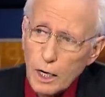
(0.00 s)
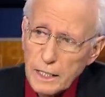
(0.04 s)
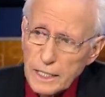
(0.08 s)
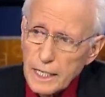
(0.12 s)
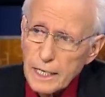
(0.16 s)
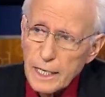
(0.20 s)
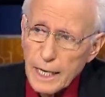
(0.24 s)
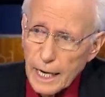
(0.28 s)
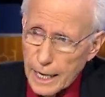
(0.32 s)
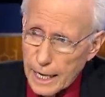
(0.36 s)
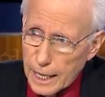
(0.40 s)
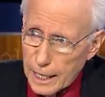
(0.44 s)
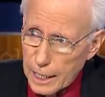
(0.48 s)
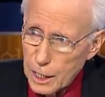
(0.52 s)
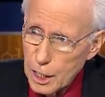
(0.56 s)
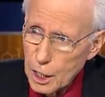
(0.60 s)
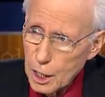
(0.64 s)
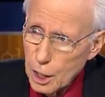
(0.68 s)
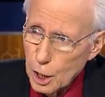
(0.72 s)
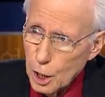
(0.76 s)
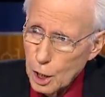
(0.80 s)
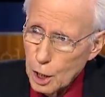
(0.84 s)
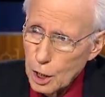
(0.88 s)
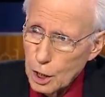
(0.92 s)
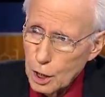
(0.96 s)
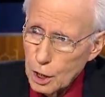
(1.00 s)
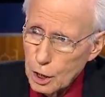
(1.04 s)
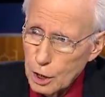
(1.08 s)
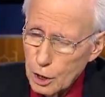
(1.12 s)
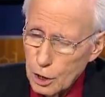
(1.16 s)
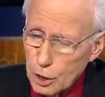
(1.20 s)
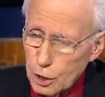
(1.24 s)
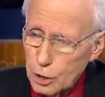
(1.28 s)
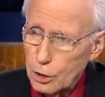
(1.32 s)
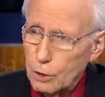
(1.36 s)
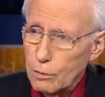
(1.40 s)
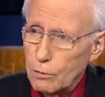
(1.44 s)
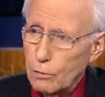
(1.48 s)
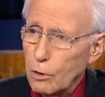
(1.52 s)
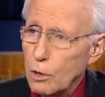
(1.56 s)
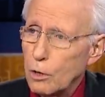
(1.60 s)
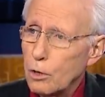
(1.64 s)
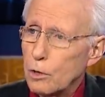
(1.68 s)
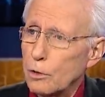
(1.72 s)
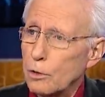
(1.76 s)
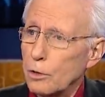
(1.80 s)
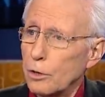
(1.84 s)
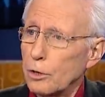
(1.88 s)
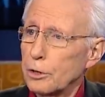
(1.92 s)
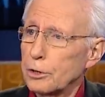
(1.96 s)
one day, you
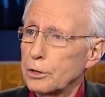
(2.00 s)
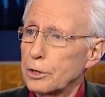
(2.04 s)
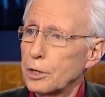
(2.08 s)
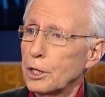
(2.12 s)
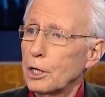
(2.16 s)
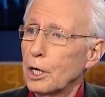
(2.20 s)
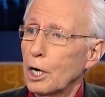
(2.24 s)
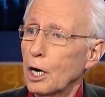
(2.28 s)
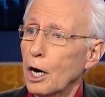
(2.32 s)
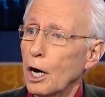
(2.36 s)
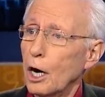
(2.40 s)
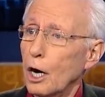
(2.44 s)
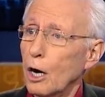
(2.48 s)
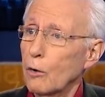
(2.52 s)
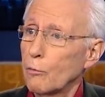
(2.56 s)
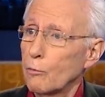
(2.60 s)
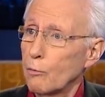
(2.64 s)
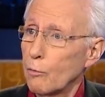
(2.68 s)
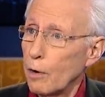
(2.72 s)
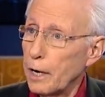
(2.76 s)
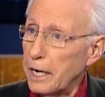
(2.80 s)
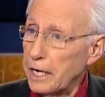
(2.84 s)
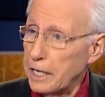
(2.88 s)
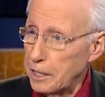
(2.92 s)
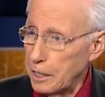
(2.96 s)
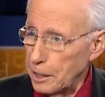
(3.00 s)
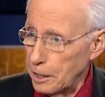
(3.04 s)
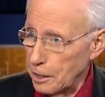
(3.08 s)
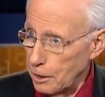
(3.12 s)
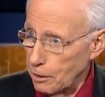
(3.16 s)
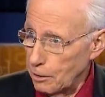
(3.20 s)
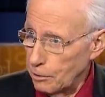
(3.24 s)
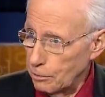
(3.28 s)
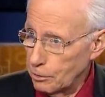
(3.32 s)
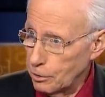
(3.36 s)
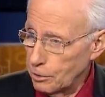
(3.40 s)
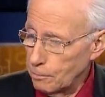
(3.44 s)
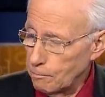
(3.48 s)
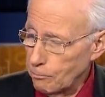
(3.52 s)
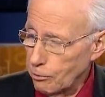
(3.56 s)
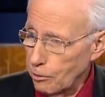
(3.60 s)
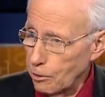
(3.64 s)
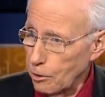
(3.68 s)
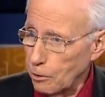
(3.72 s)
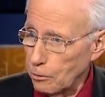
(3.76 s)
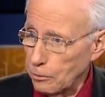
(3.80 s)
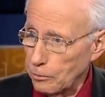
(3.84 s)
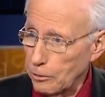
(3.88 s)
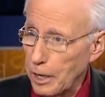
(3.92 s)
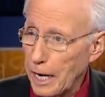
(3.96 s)
heard a radio
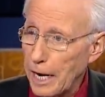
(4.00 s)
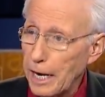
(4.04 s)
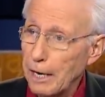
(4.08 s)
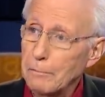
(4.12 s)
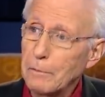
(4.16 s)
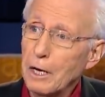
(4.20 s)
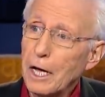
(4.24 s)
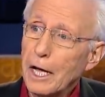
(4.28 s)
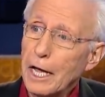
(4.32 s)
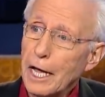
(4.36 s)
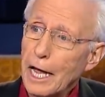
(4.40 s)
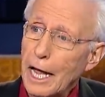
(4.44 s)
program,